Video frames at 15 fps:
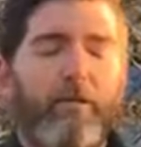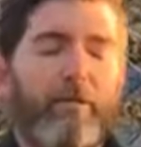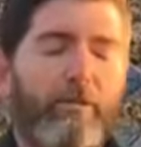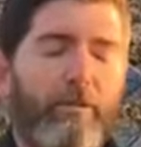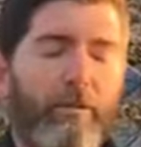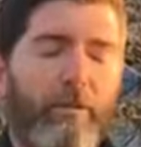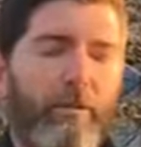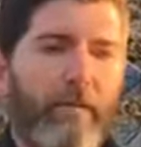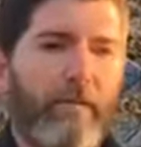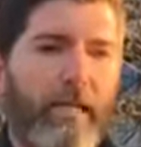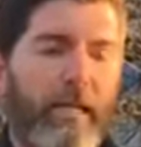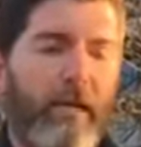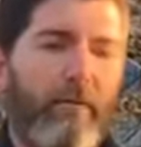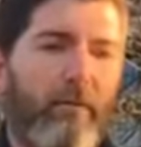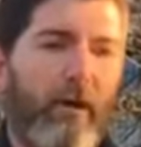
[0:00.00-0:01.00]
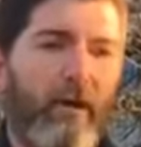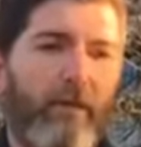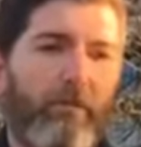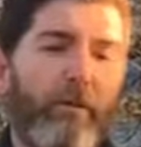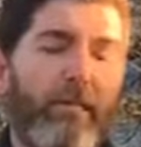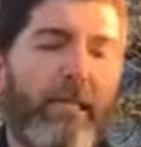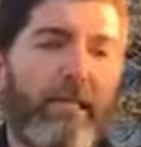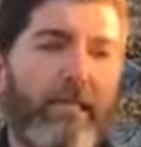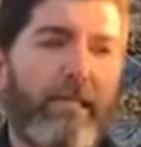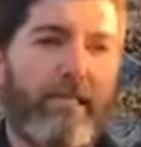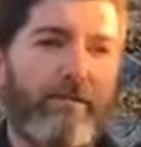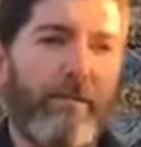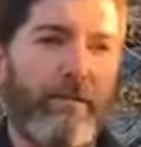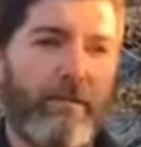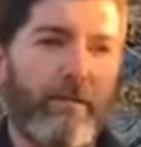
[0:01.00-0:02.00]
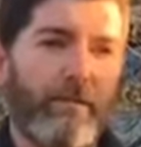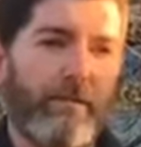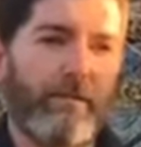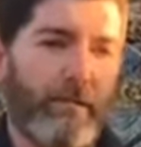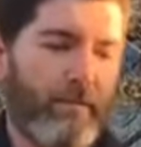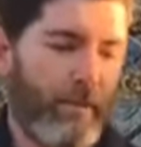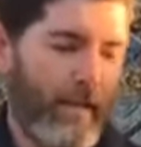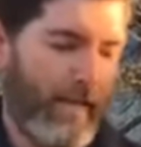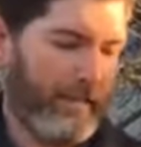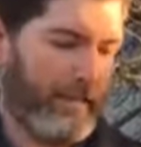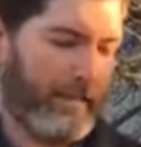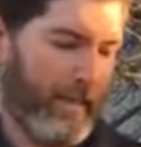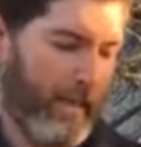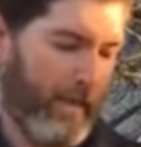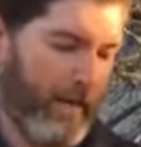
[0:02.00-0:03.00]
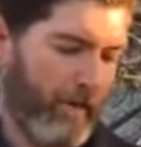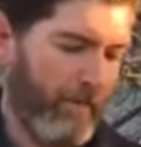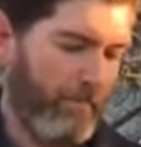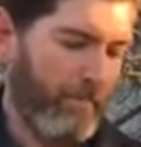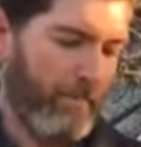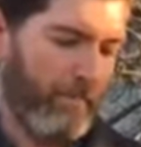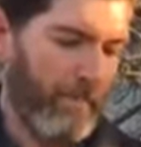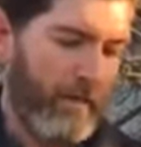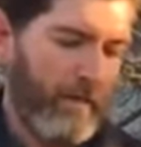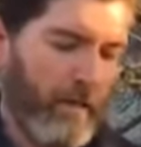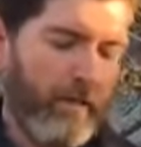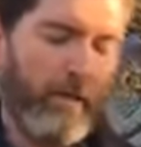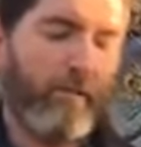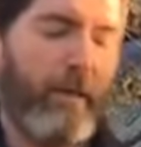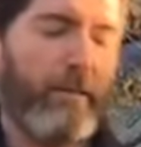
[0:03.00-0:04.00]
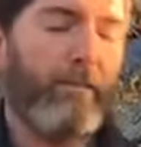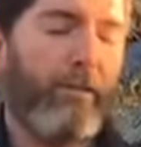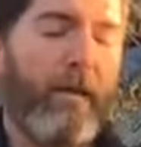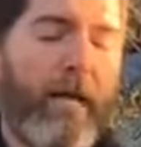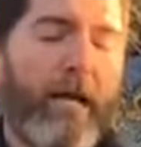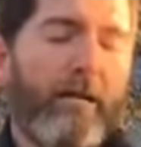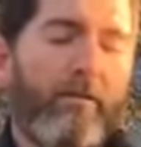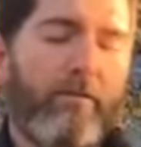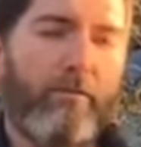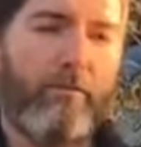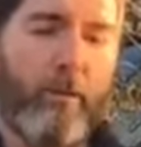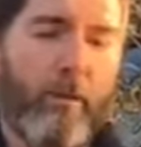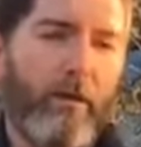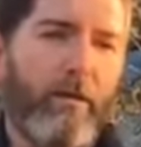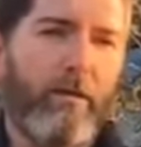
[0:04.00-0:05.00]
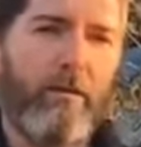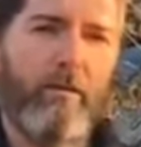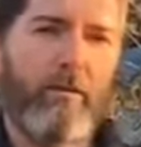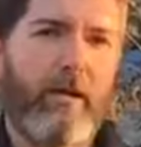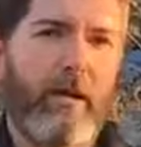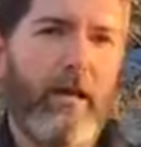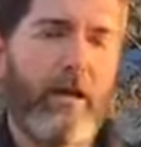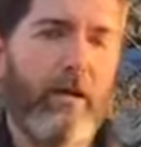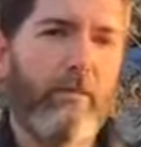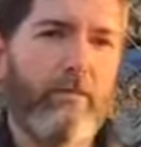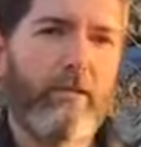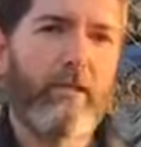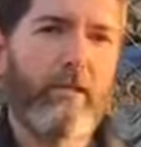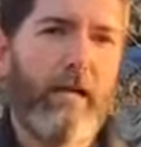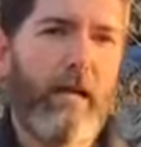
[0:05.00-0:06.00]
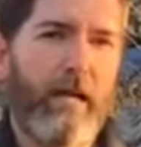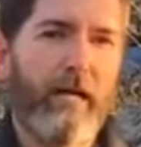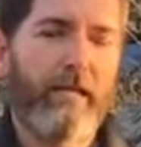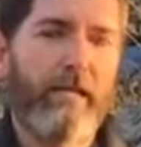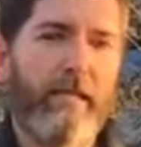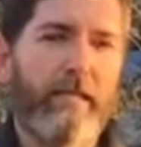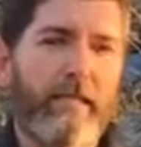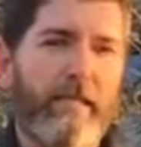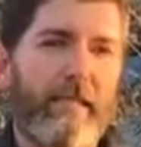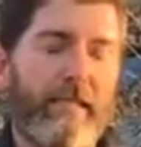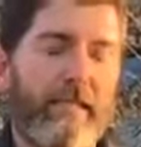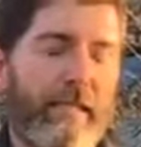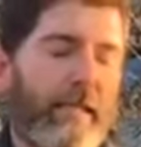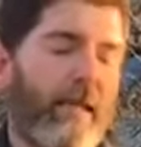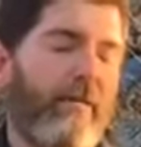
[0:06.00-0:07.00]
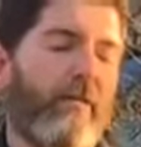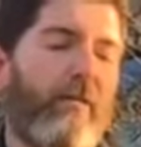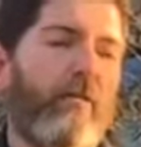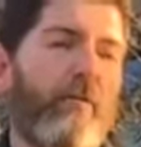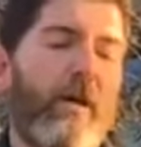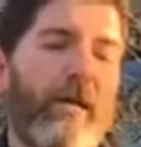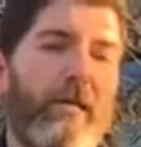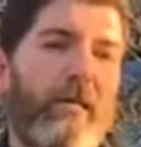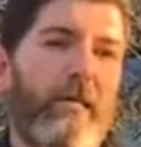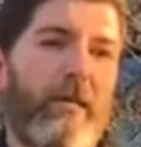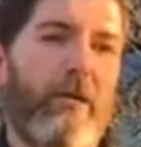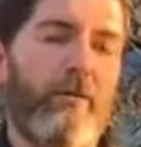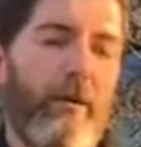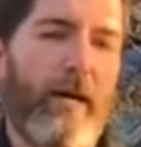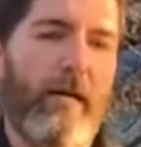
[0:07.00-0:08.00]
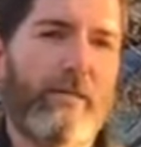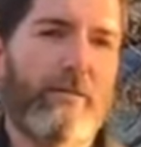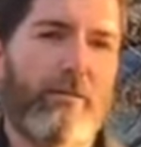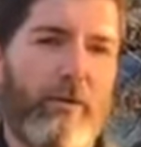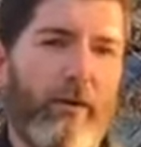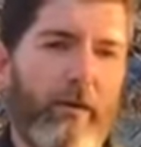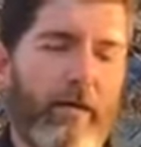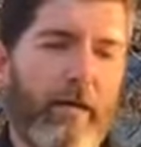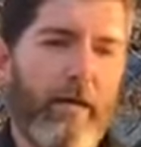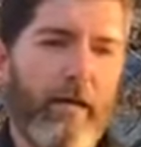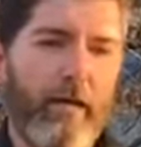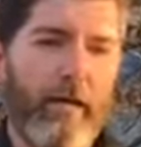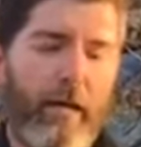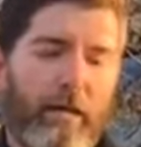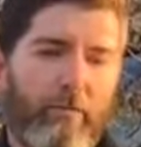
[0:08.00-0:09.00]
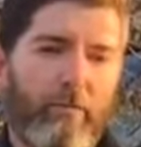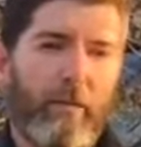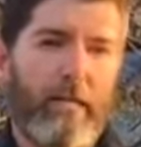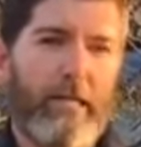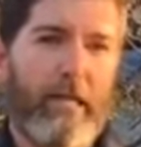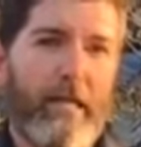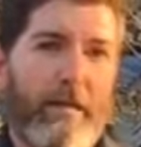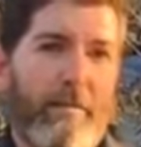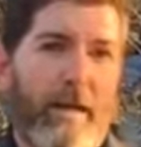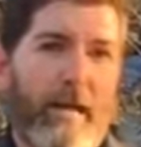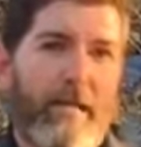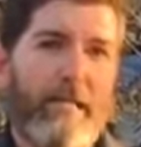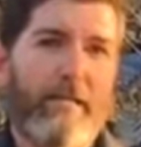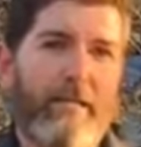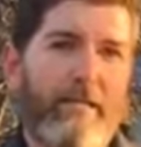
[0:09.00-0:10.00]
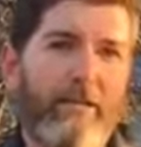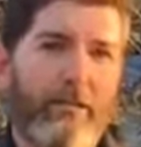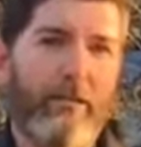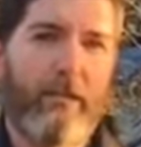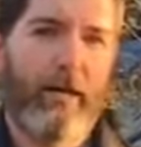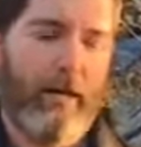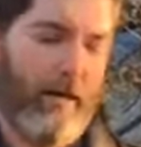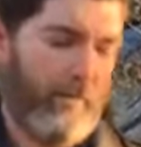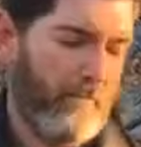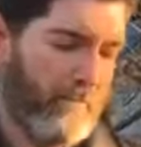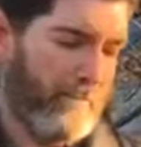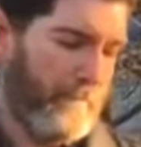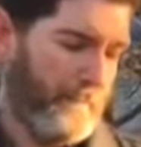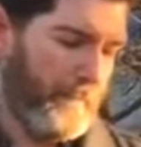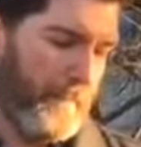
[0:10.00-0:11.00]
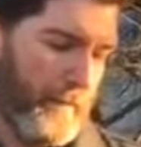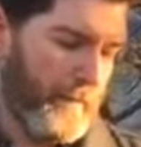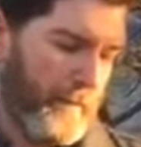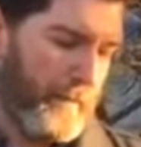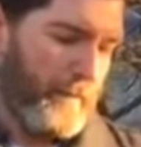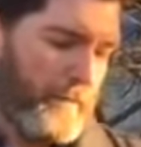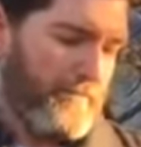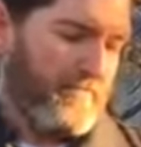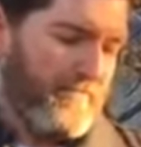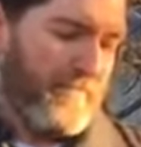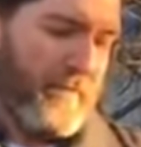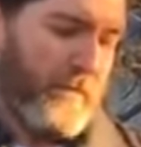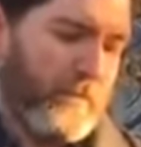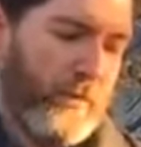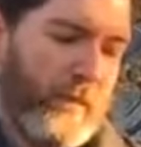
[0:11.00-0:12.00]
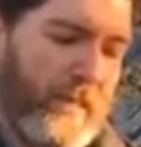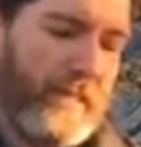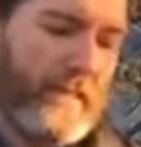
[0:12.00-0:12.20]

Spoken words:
communities can't wait. We need these bills to be passed now. There are people out of work, they're at home during the holiday season, and they're ready to go back to work, and the Reclaim Act can do that. We need